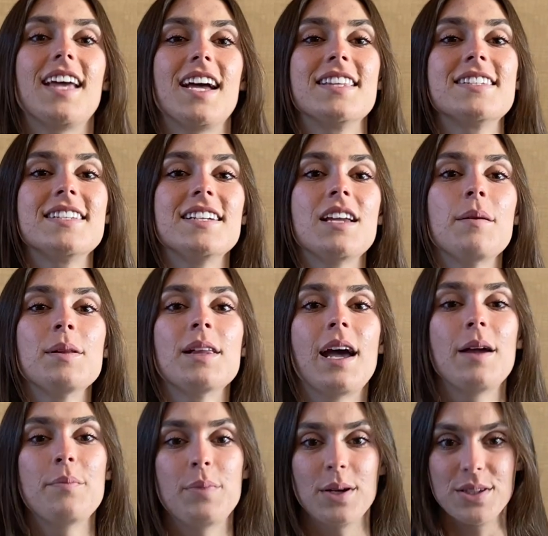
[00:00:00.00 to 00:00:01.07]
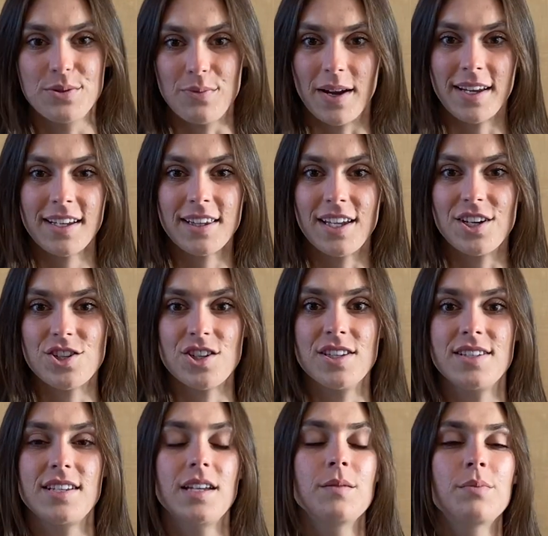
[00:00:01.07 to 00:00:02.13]
The NCAA puts
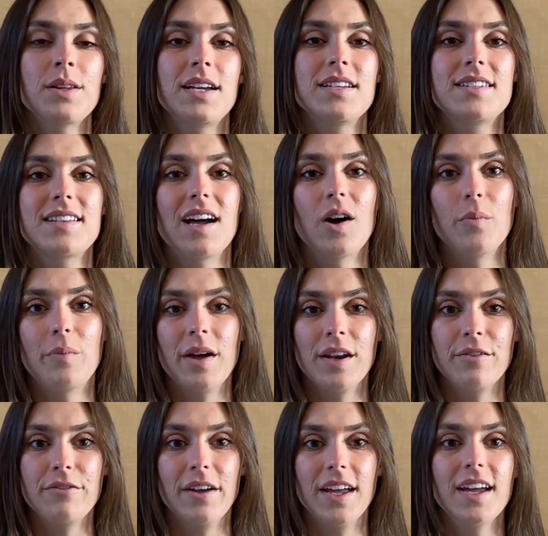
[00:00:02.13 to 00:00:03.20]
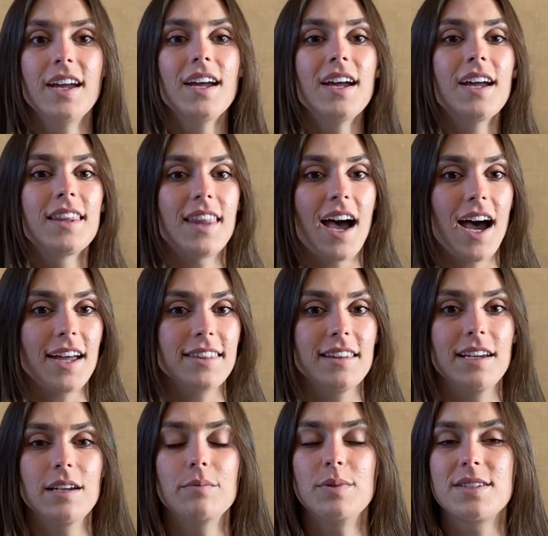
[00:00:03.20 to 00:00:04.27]
regulations in place to help benefit the
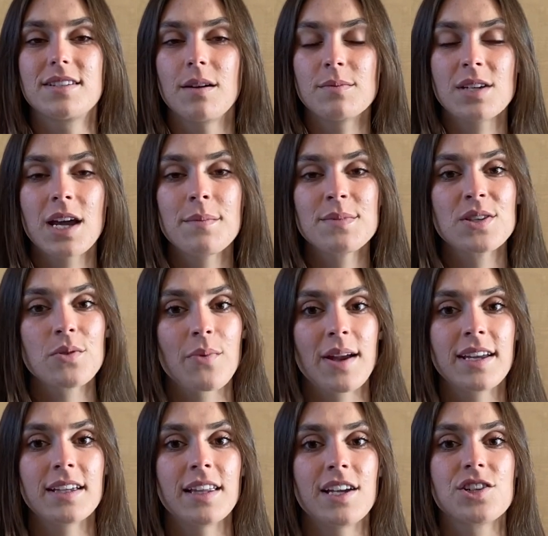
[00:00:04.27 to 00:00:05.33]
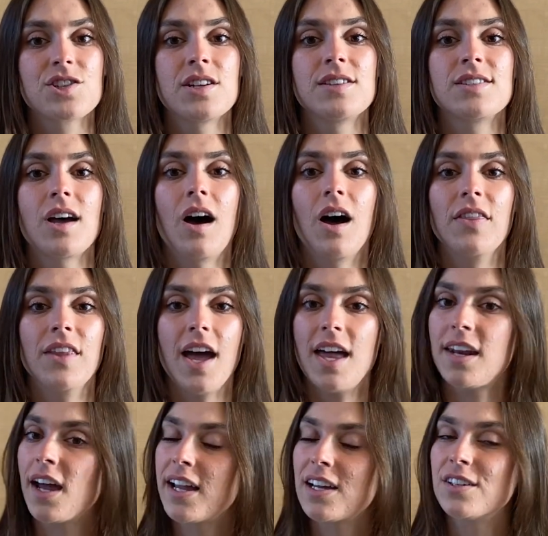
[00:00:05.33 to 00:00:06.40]
athlete, but sometimes the regulations on the
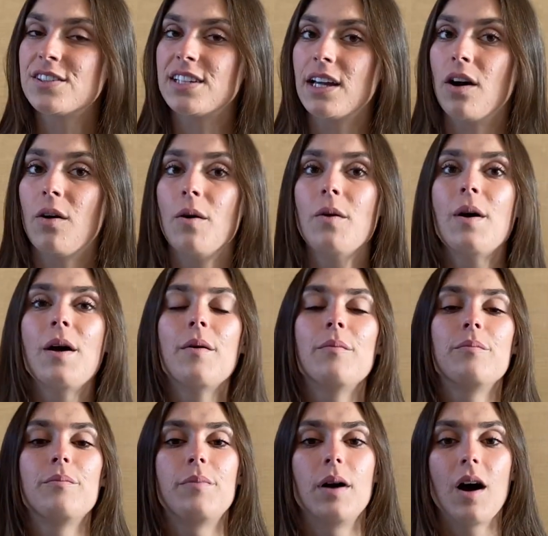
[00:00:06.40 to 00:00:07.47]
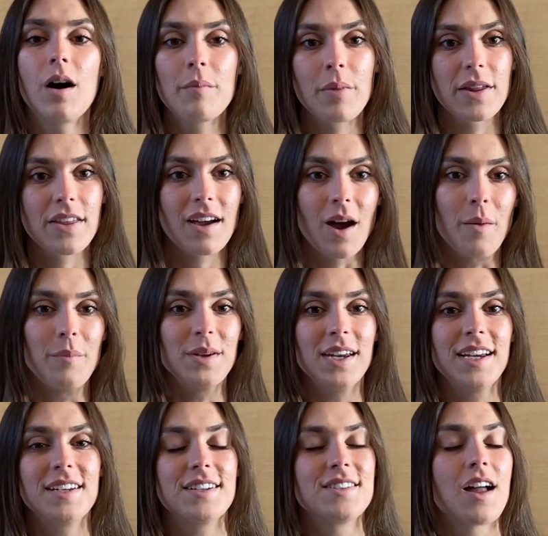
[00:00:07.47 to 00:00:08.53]
NIL deal put on by the
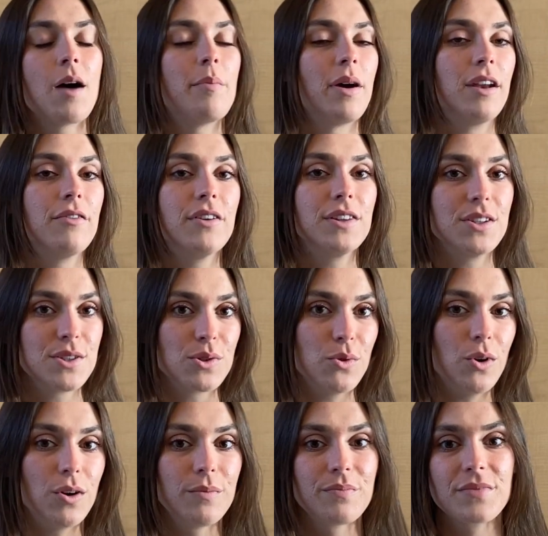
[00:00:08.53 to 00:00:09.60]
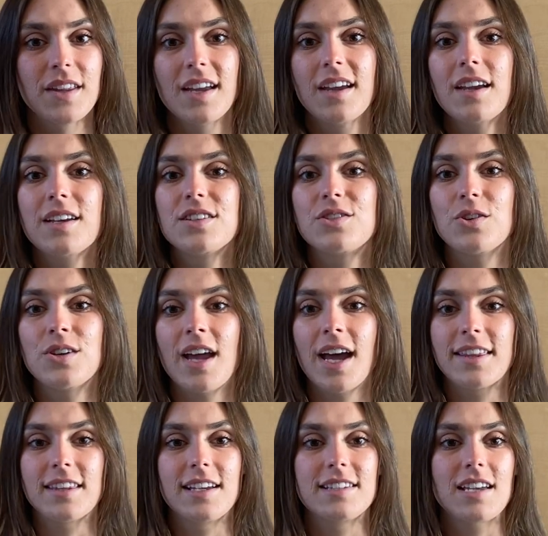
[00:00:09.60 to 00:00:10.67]
company does not benefit the school. Student
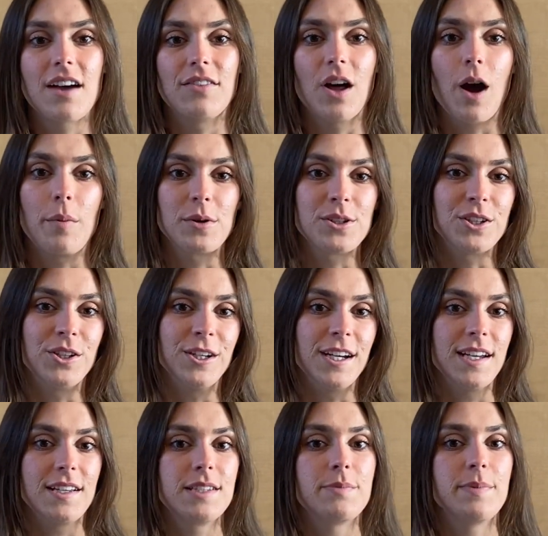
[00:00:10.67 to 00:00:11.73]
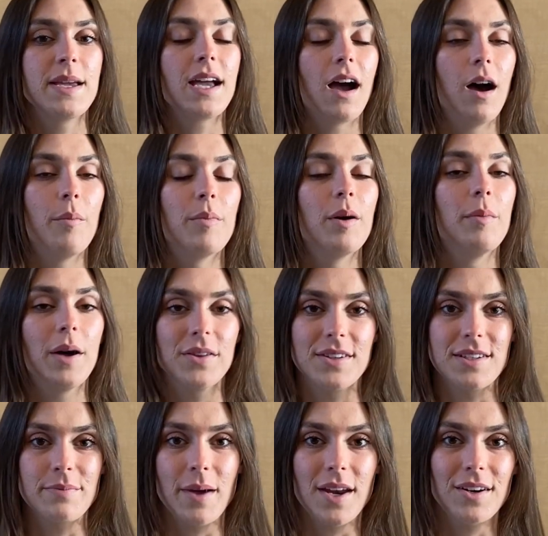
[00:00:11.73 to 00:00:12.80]
athletes have the opportunity to speak up about
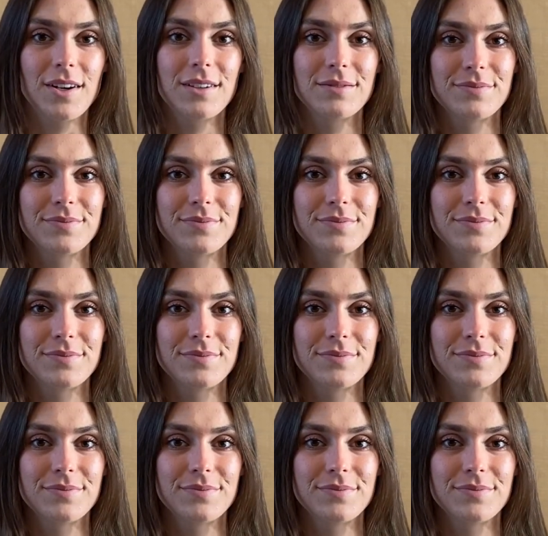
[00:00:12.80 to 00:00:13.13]
this matter.